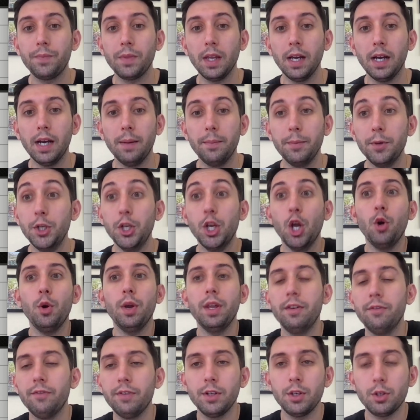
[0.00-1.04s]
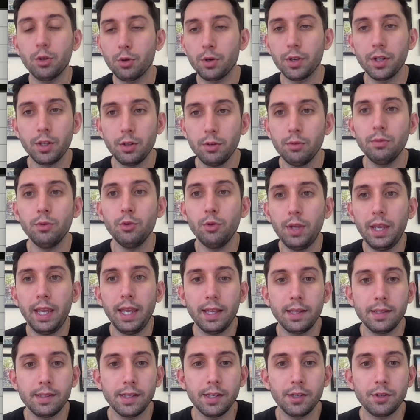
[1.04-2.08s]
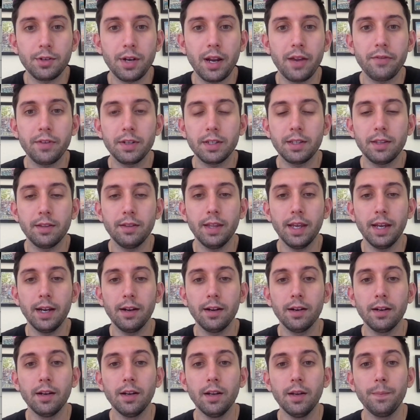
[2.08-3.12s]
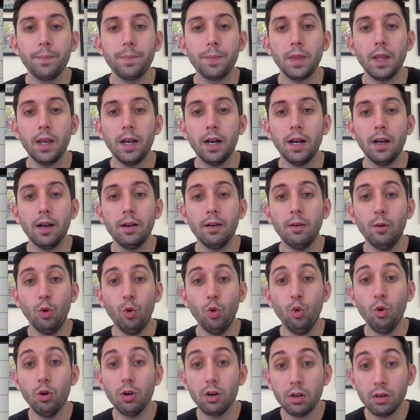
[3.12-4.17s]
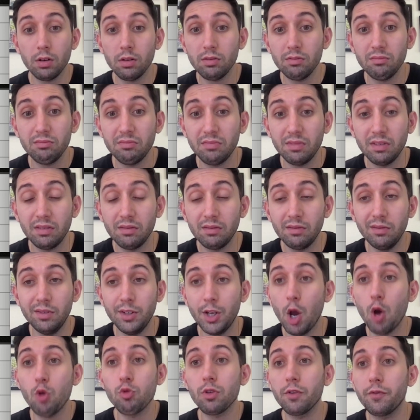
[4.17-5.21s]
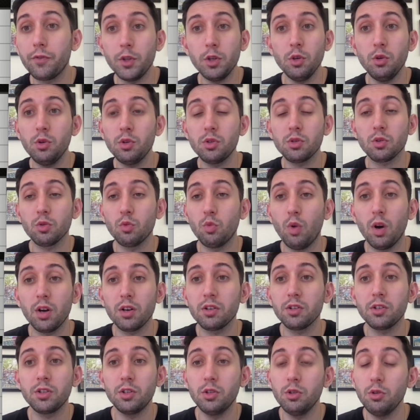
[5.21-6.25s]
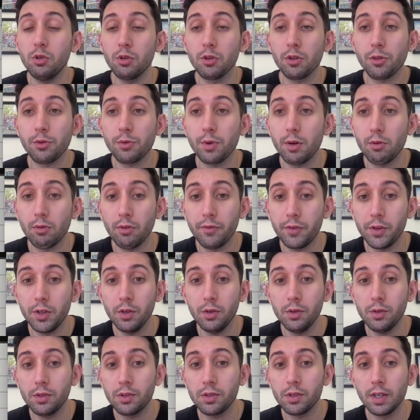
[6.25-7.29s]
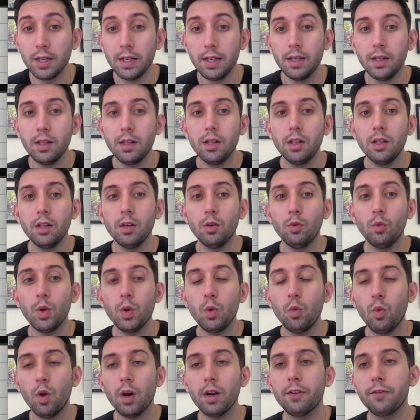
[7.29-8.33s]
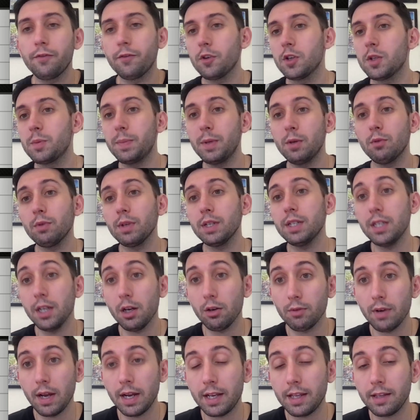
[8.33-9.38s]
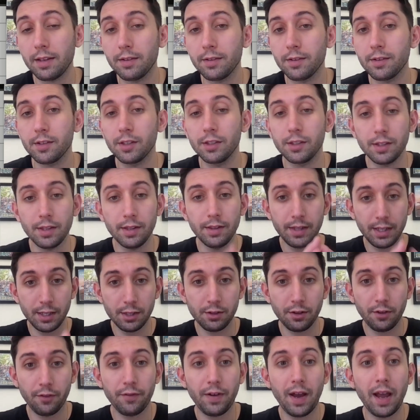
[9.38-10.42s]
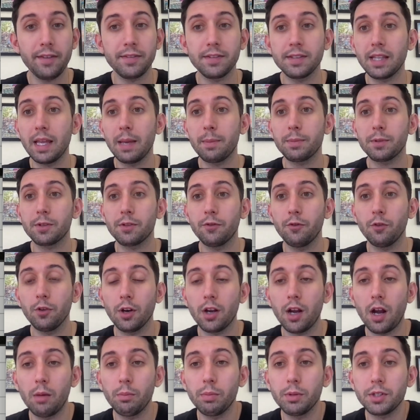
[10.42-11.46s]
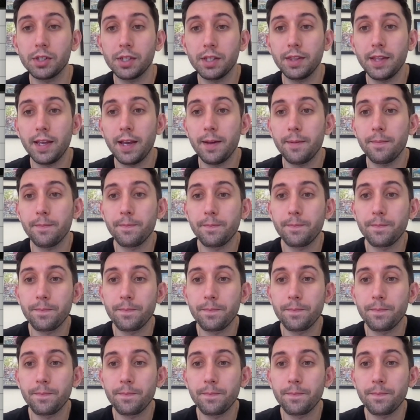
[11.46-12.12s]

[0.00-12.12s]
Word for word: um, no inventory, you, you, can't send traffic there, uh, or no reviews or one or two or three reviews. We want to first be retail ready. And, and these are the five steps for accomplishing that.